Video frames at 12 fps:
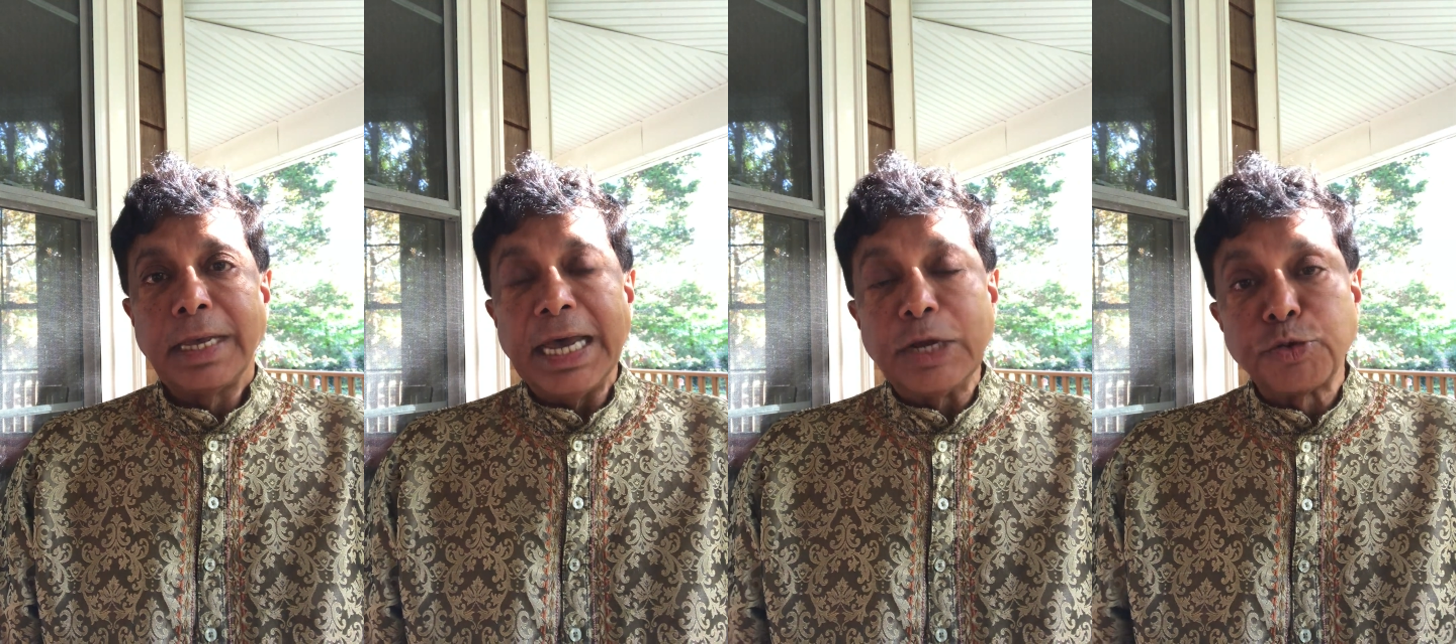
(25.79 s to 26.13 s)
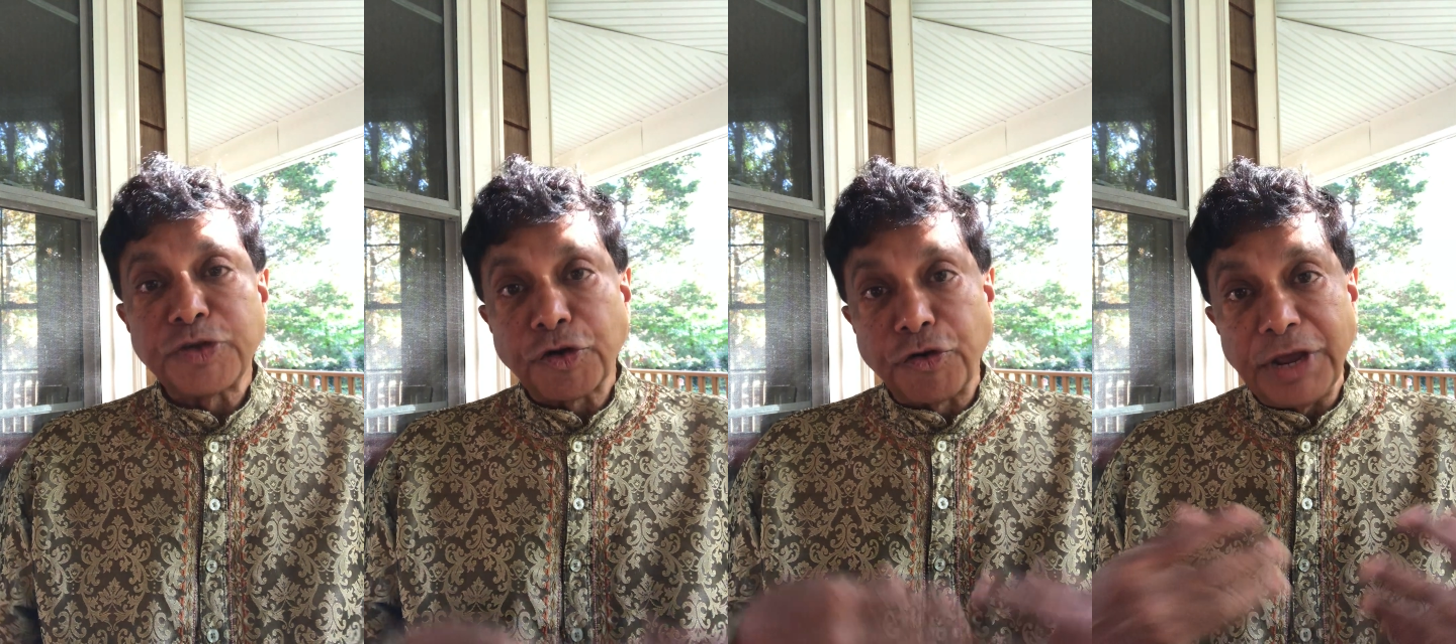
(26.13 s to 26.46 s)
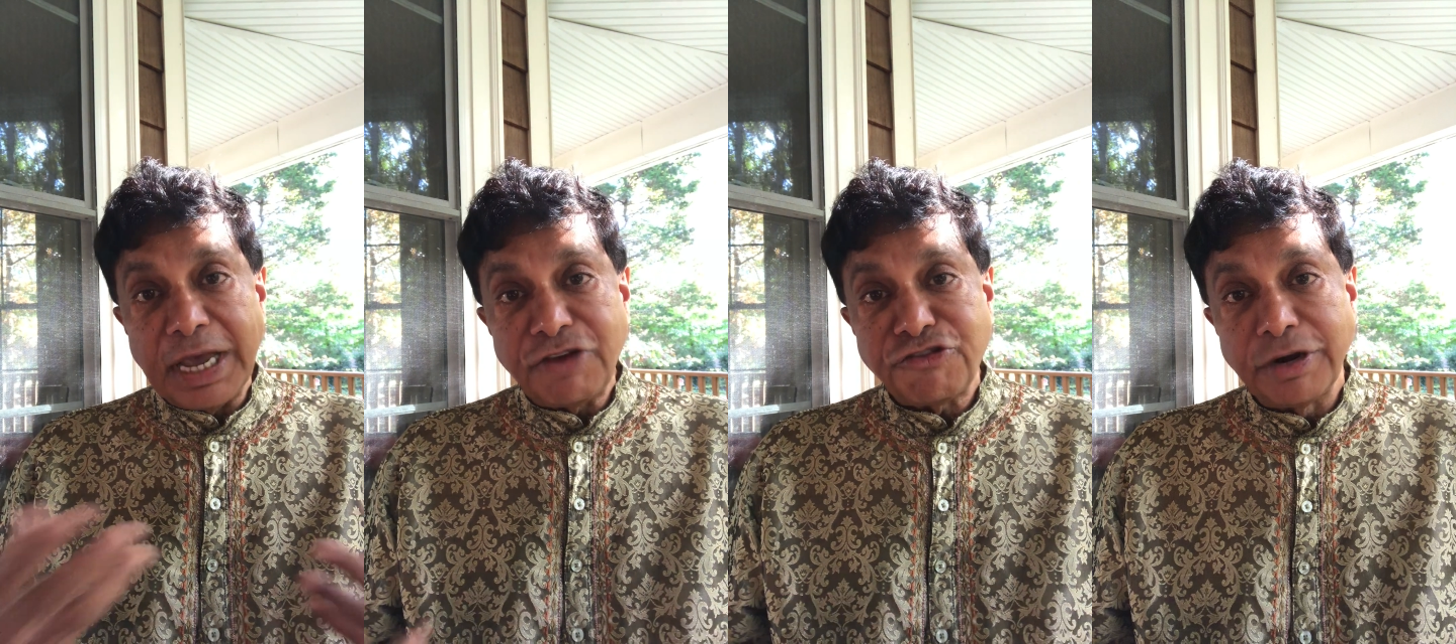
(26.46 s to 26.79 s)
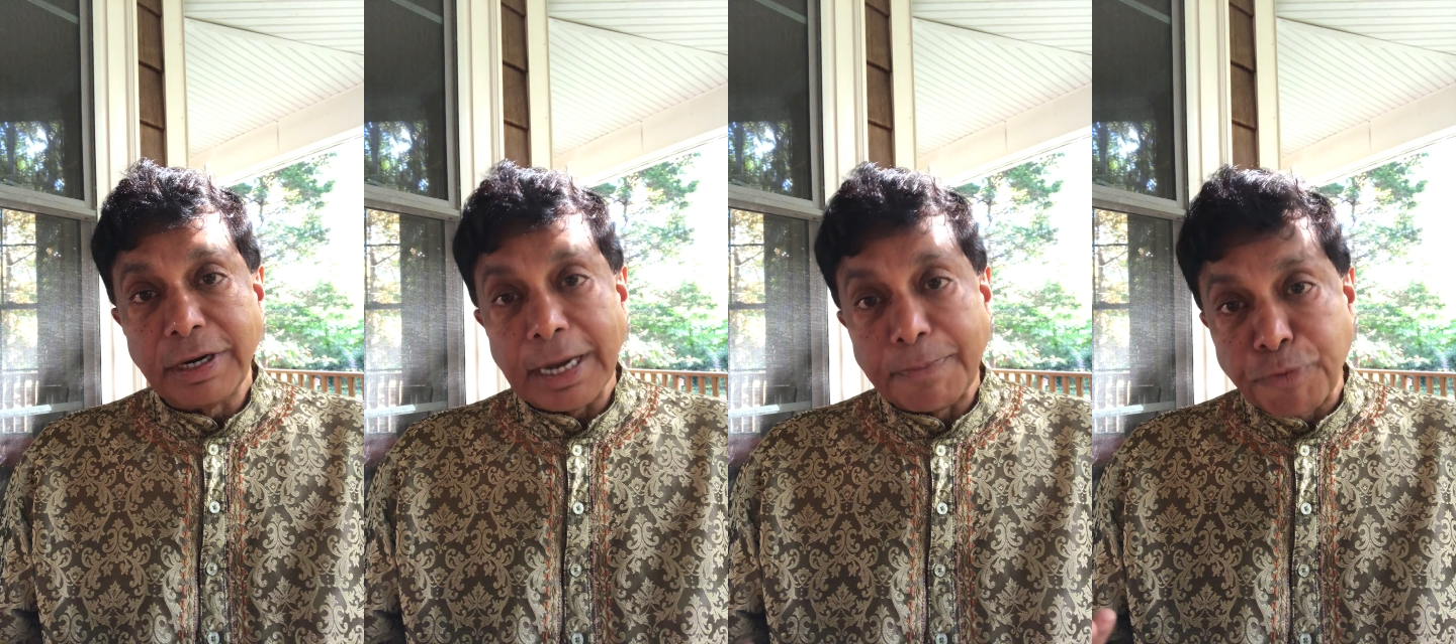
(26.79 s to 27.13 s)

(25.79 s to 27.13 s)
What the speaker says: It was a creation, a